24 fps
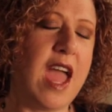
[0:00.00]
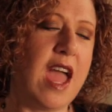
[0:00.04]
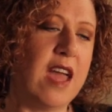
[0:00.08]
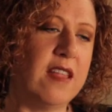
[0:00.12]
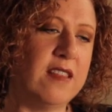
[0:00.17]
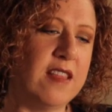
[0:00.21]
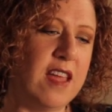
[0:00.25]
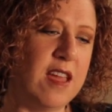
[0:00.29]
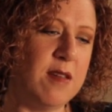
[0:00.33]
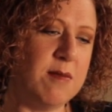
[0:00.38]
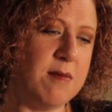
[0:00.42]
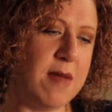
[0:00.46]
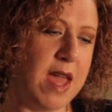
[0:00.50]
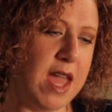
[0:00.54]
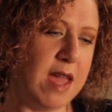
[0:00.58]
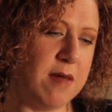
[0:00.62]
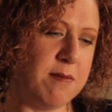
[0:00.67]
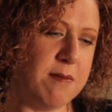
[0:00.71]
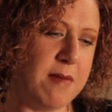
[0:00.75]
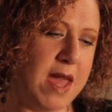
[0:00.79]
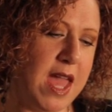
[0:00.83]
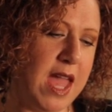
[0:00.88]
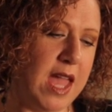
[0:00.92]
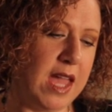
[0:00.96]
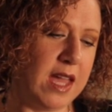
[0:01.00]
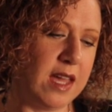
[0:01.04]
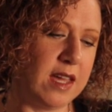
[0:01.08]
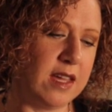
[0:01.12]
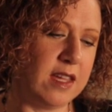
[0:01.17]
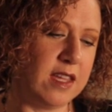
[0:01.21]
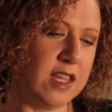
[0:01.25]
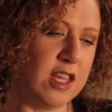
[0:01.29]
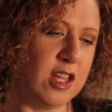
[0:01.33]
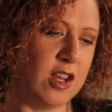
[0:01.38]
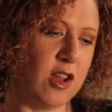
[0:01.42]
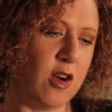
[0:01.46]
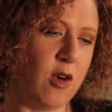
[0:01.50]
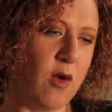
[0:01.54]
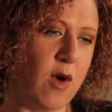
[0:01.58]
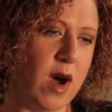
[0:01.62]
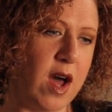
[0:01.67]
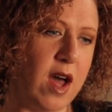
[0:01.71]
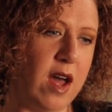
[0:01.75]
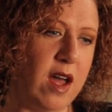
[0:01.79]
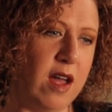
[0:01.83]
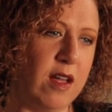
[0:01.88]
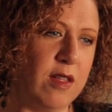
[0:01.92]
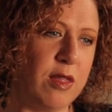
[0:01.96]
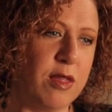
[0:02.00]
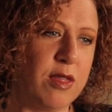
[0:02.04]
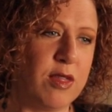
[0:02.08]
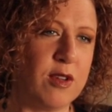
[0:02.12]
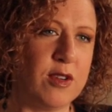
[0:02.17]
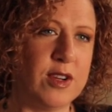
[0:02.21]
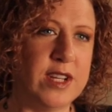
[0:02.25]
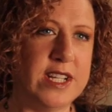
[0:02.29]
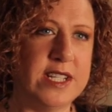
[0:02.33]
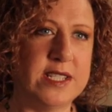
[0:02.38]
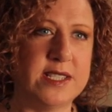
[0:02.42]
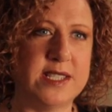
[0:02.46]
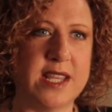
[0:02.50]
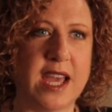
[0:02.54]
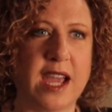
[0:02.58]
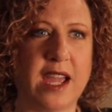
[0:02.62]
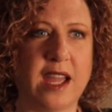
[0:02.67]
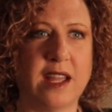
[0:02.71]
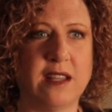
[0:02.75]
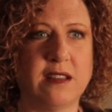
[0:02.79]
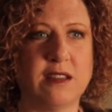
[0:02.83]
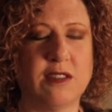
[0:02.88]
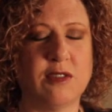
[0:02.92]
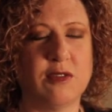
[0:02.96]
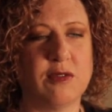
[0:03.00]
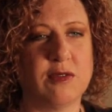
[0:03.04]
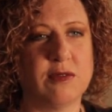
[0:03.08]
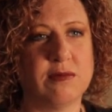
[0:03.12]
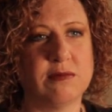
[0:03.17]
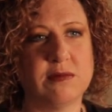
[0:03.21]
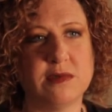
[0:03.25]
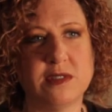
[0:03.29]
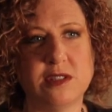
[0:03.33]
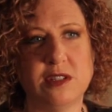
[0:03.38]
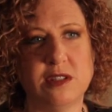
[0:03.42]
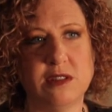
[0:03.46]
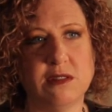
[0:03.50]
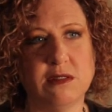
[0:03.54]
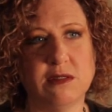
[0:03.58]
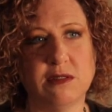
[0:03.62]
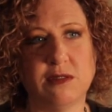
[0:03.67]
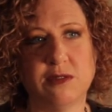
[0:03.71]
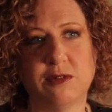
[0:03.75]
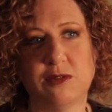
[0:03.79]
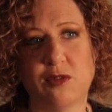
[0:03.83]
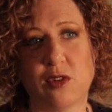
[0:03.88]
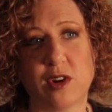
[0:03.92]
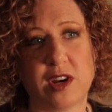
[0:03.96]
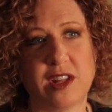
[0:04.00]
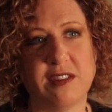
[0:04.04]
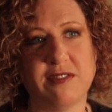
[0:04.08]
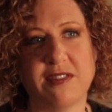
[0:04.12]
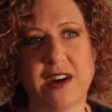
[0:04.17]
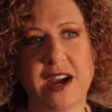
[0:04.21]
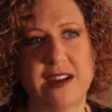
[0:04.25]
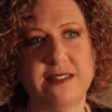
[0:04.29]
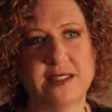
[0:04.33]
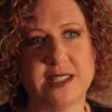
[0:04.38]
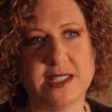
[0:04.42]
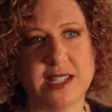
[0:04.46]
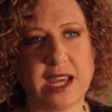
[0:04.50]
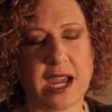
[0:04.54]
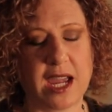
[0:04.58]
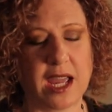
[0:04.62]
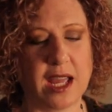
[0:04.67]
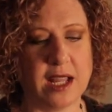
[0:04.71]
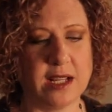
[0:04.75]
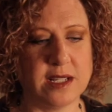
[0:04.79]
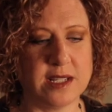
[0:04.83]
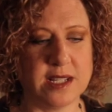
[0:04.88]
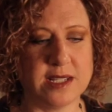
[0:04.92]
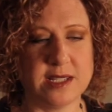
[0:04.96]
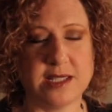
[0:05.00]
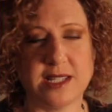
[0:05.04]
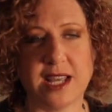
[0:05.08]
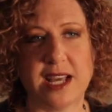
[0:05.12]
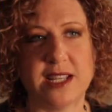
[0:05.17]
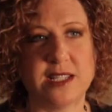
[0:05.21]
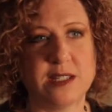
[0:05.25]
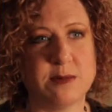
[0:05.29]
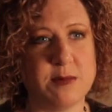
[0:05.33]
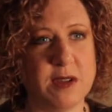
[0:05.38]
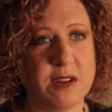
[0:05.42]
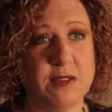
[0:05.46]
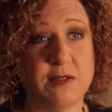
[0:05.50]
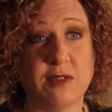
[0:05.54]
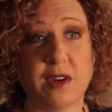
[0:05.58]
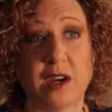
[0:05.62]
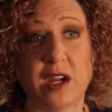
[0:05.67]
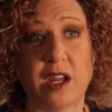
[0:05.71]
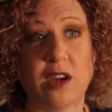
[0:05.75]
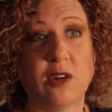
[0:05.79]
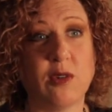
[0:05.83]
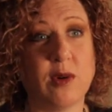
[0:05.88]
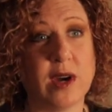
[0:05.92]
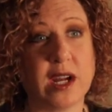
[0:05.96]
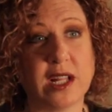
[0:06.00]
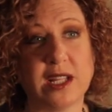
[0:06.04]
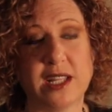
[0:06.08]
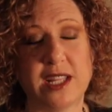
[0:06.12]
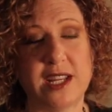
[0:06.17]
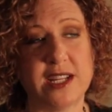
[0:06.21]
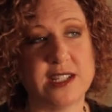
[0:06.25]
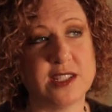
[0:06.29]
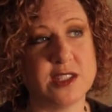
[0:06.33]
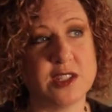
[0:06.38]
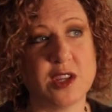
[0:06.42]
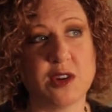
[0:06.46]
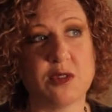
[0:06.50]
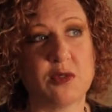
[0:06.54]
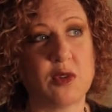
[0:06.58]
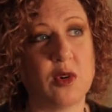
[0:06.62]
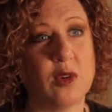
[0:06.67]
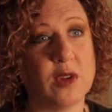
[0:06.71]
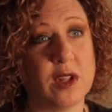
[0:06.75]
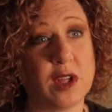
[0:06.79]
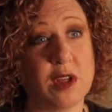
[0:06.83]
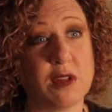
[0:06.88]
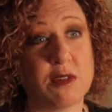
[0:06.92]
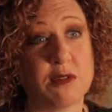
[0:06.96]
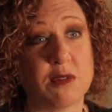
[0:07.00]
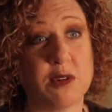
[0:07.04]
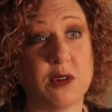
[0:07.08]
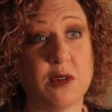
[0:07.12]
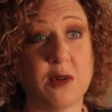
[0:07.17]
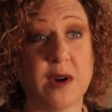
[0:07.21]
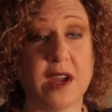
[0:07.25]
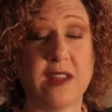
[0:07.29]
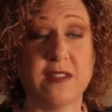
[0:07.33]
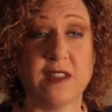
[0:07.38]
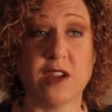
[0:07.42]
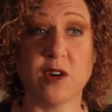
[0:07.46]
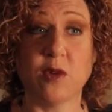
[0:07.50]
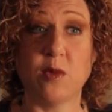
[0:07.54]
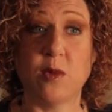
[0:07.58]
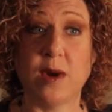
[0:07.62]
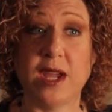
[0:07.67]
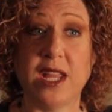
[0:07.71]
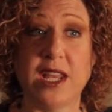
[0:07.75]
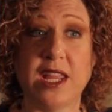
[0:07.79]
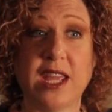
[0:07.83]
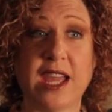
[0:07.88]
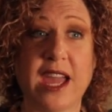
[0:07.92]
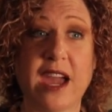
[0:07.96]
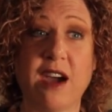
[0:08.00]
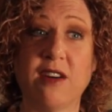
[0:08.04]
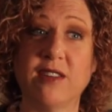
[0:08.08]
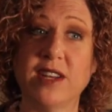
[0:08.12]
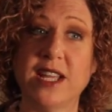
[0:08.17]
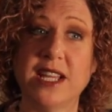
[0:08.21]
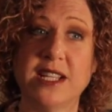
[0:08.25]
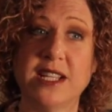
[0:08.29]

and they may make, a 30-second to 45-second assessment very quickly as they're rolling through, and they're weeding out